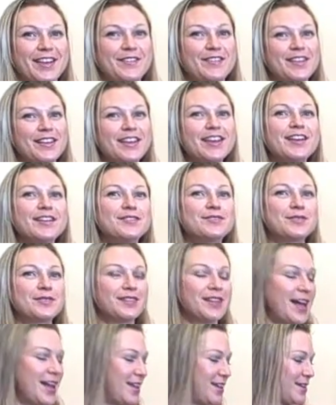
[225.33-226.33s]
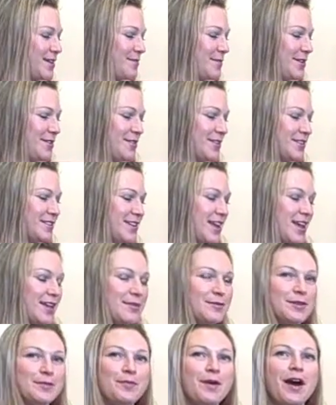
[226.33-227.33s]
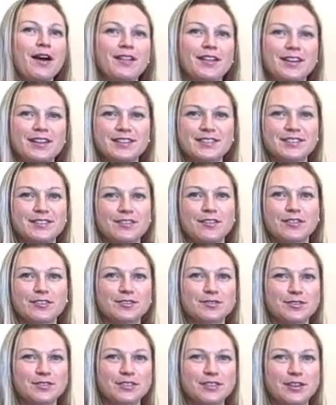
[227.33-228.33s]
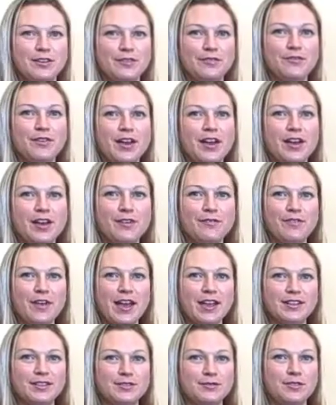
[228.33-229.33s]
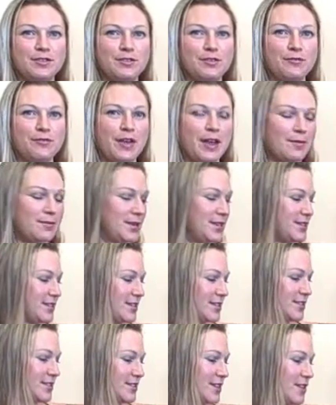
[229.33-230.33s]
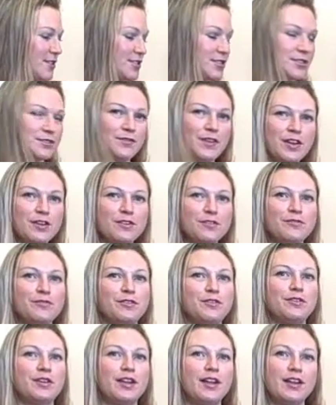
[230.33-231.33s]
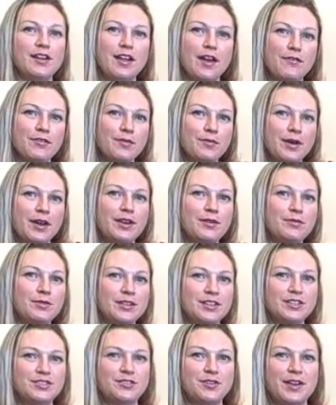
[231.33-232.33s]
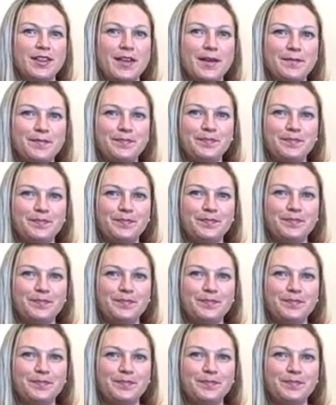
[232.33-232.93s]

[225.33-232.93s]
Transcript: Even kids will like them, and you can take them to potlucks and all sorts of events with your families because they're just finger food and everybody will enjoy them.